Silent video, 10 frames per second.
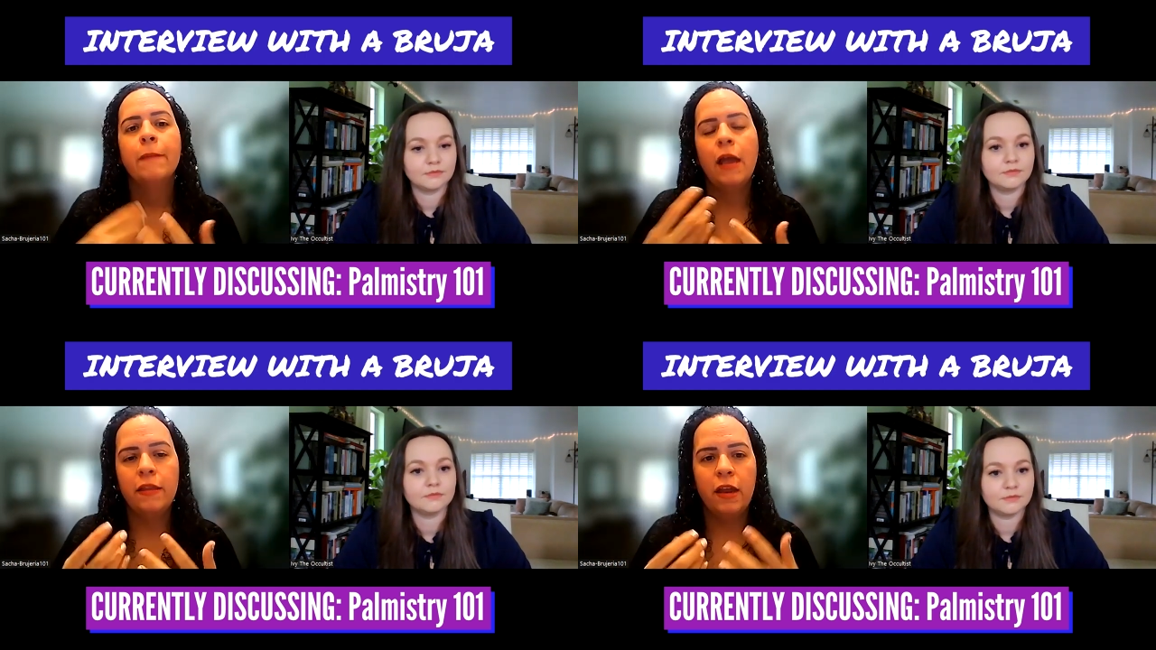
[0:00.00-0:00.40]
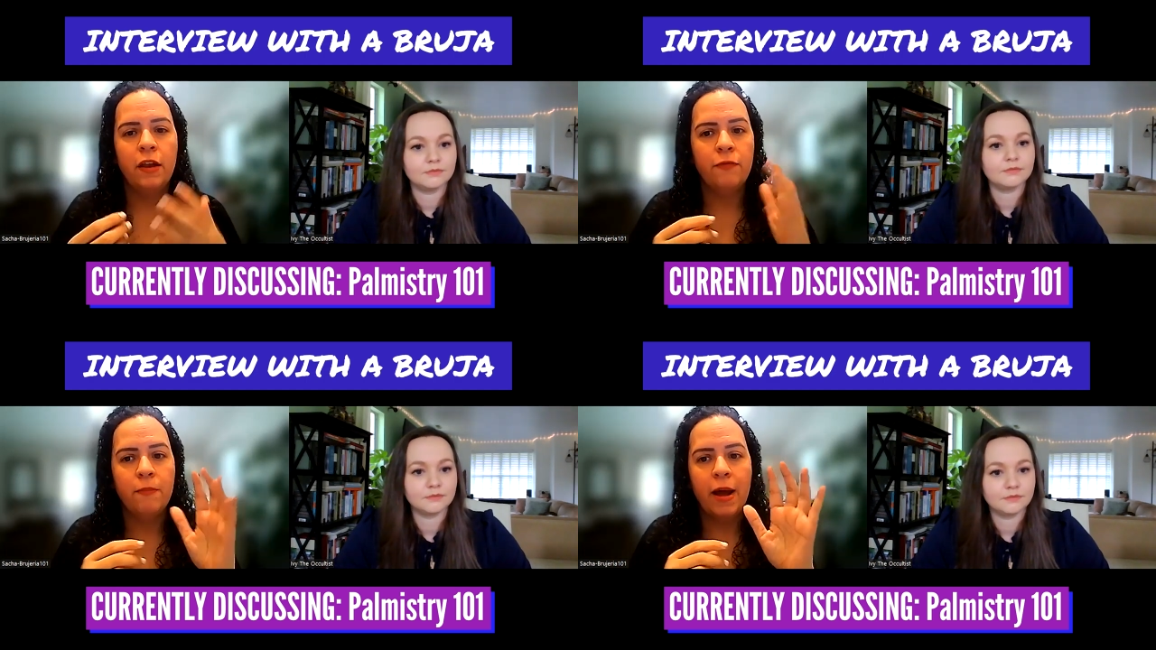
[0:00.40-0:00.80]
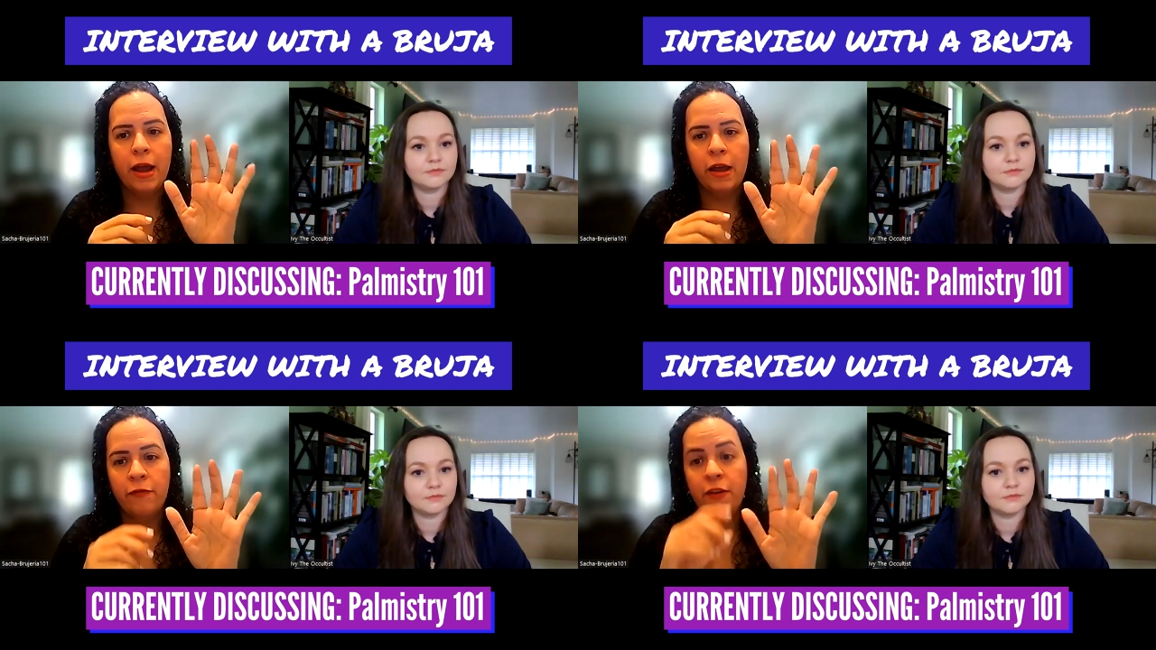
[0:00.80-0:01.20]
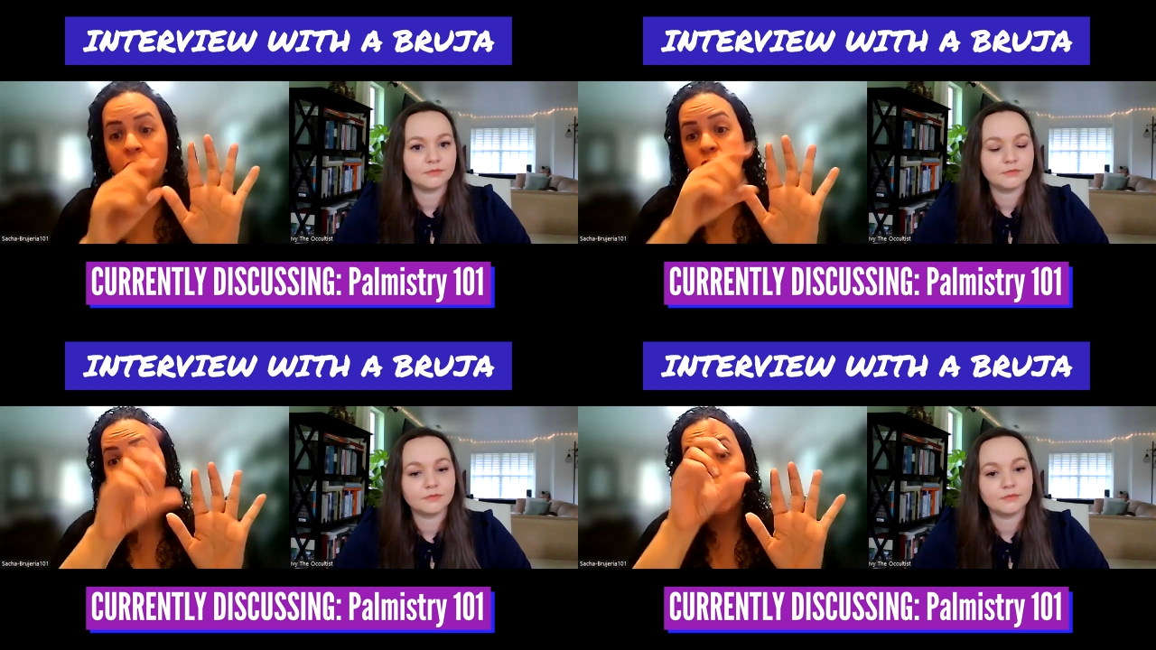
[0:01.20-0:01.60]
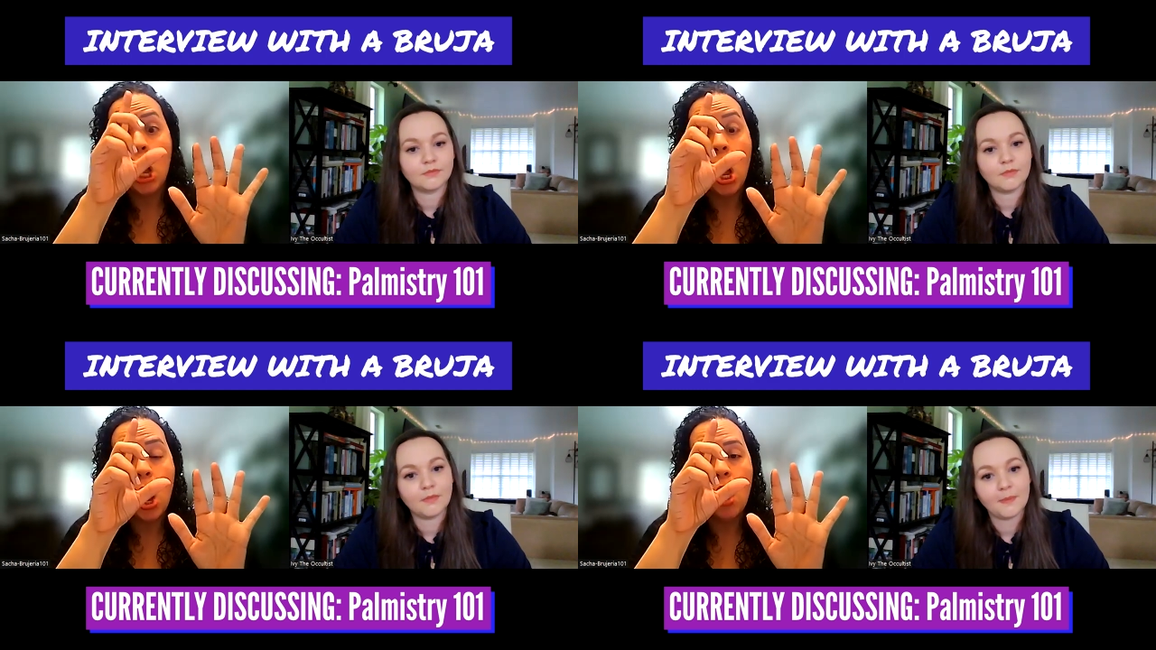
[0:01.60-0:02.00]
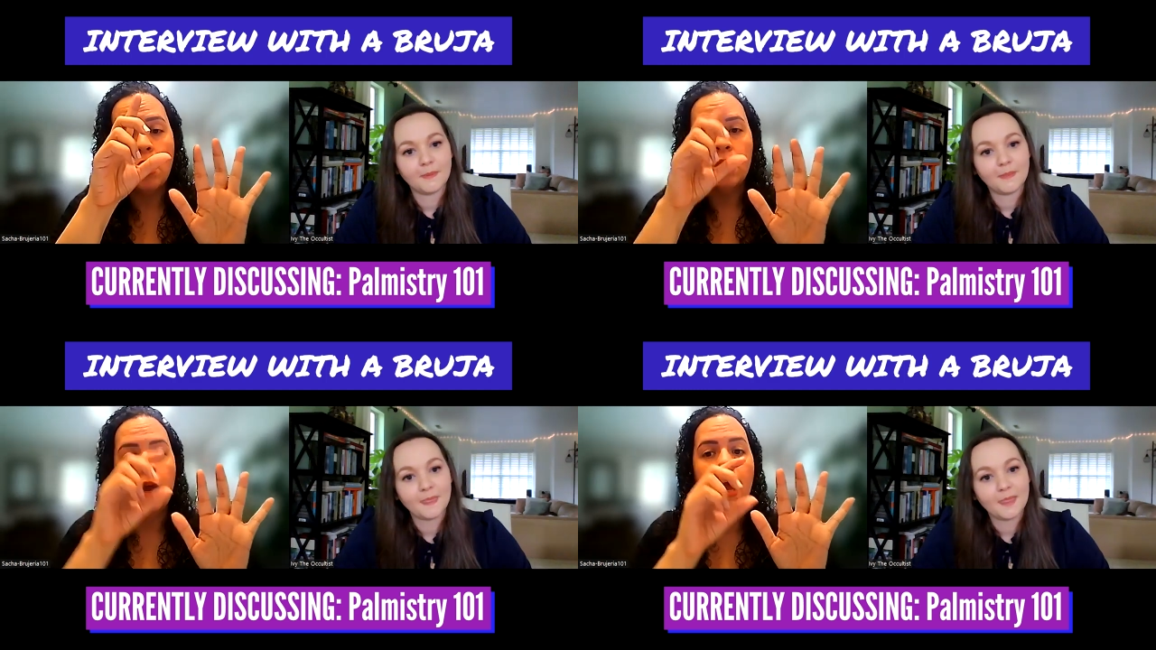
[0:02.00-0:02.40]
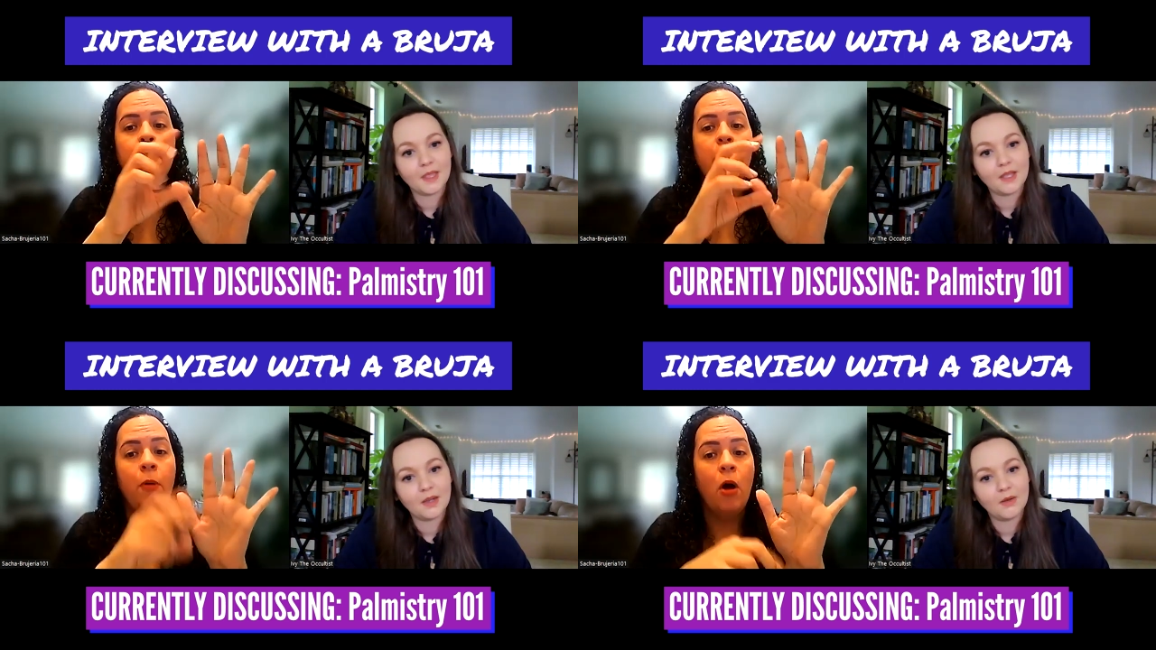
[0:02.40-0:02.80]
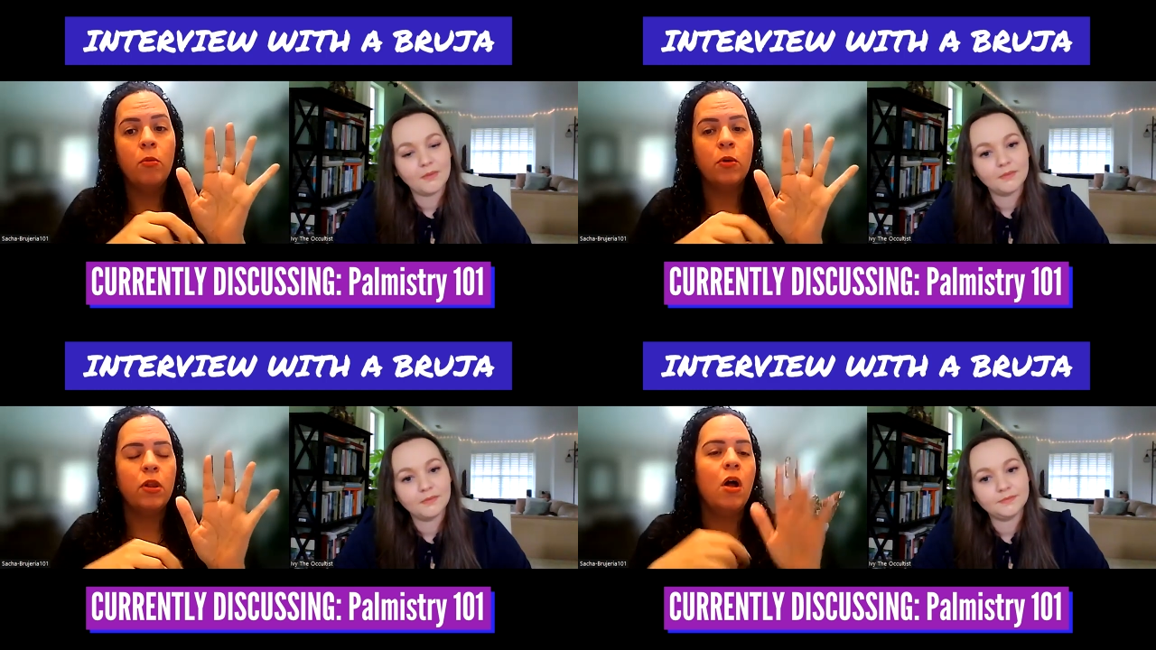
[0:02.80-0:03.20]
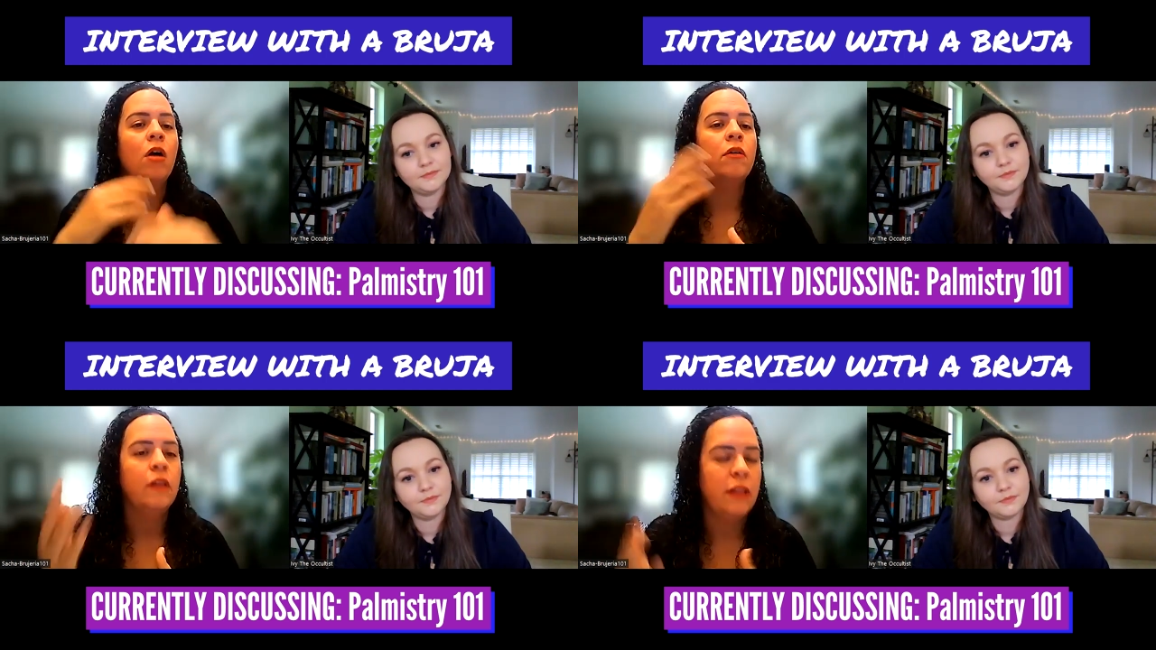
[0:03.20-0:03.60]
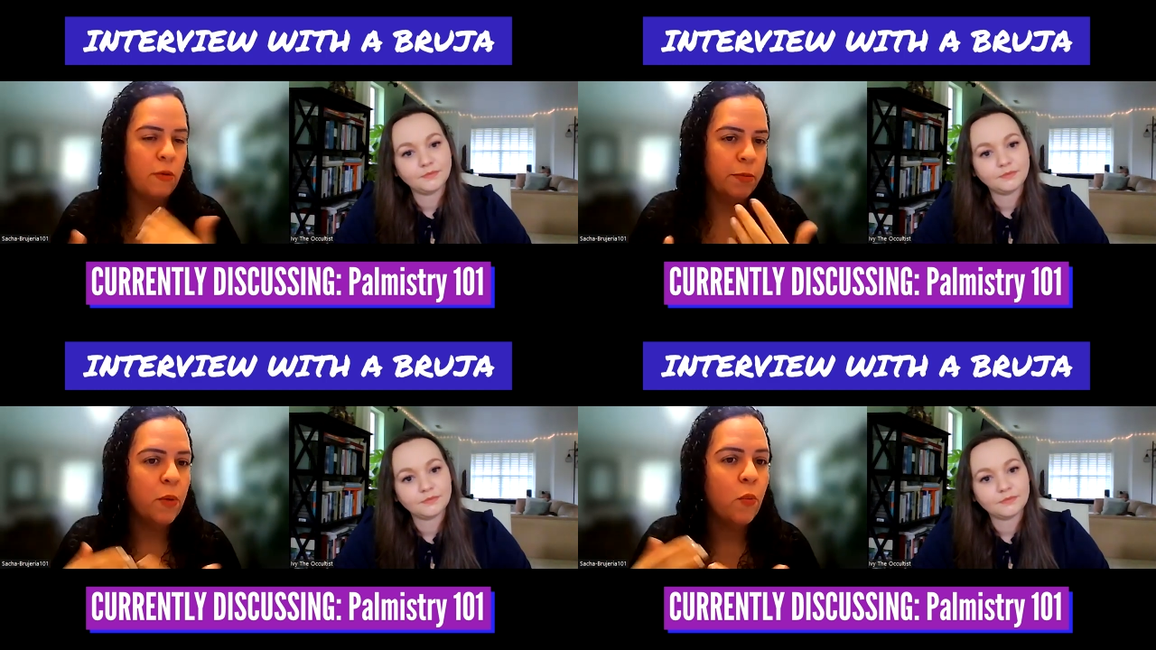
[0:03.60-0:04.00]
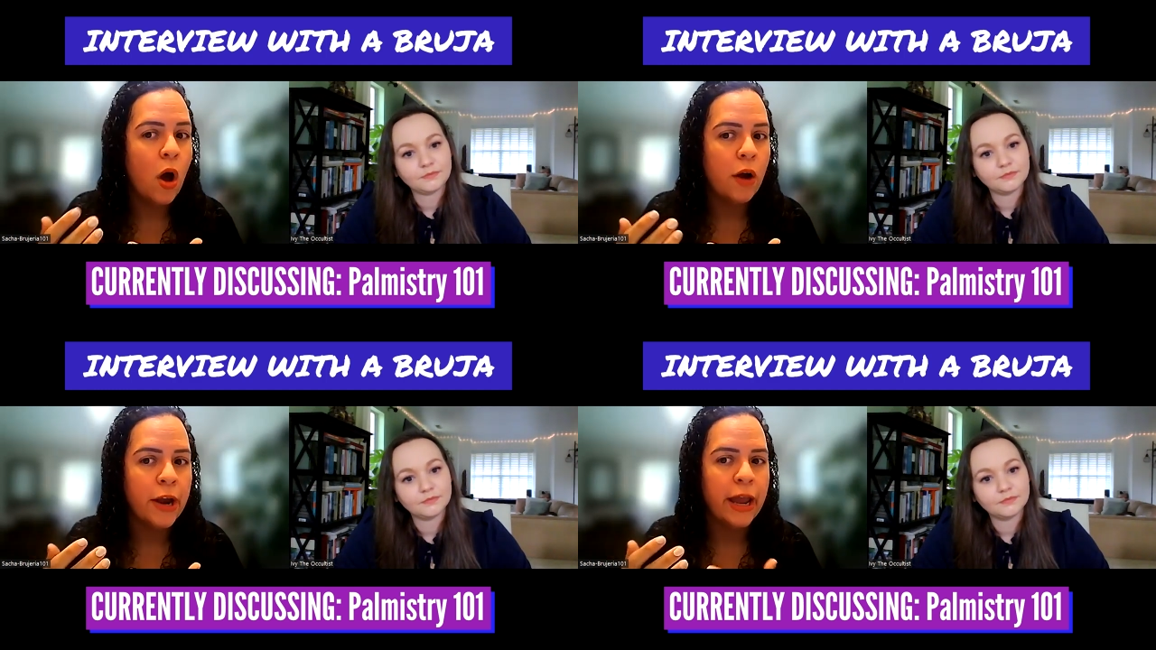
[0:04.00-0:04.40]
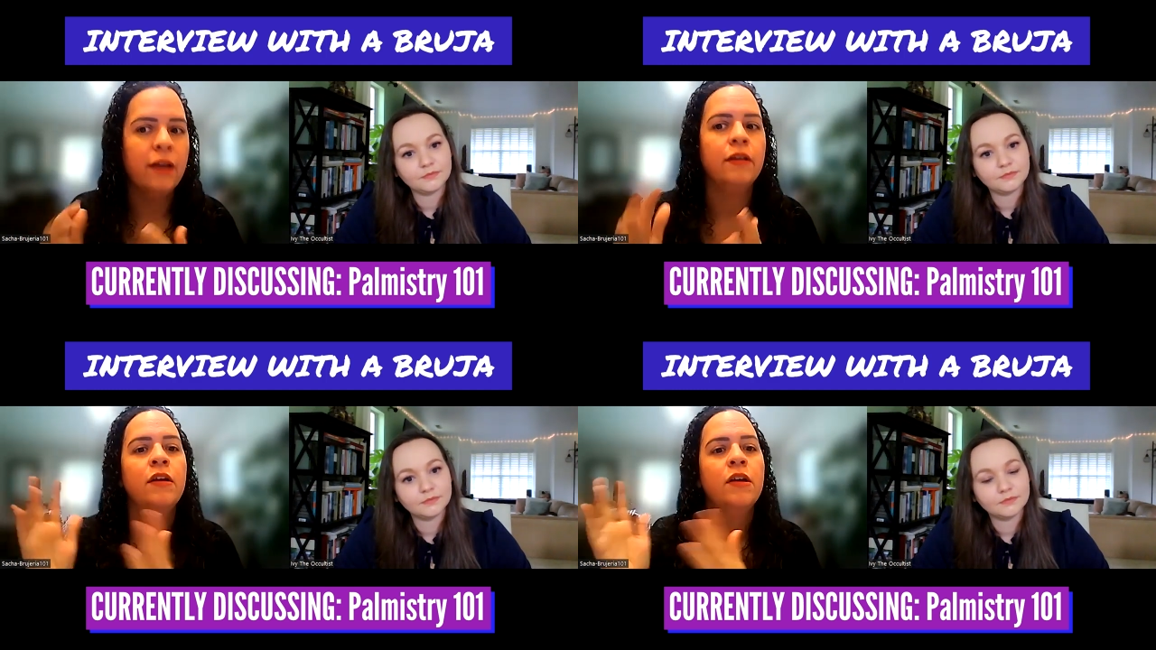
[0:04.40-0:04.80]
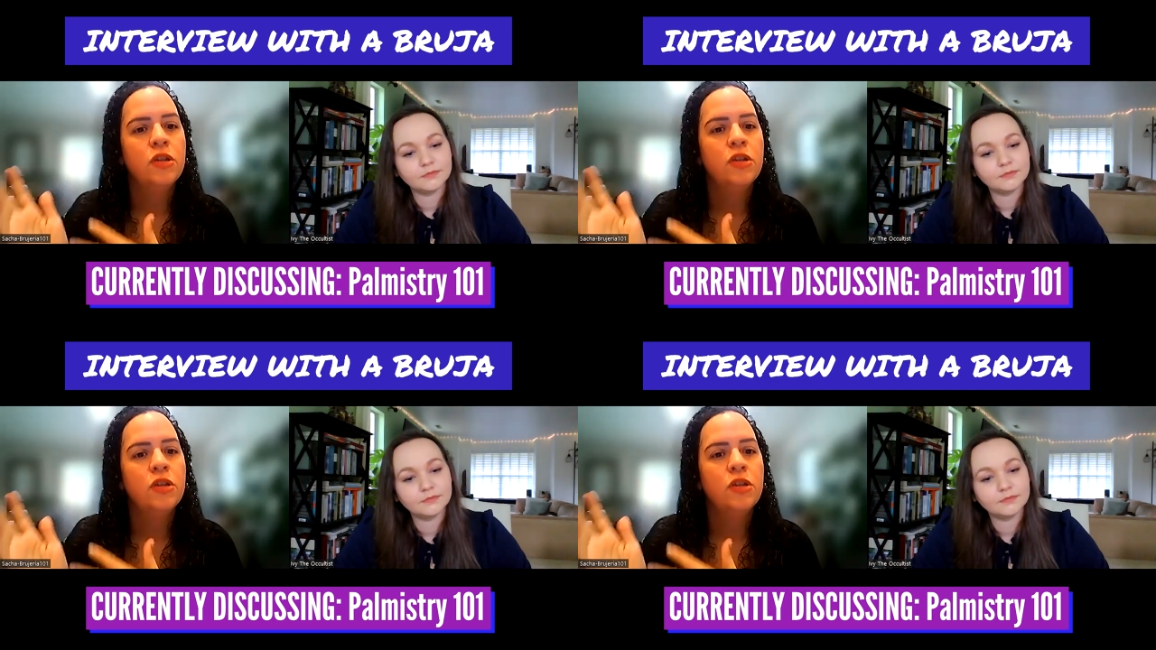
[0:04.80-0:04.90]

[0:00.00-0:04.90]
Speaker 1: And then if my fingers were long and my palm were long, then that would be a water hand.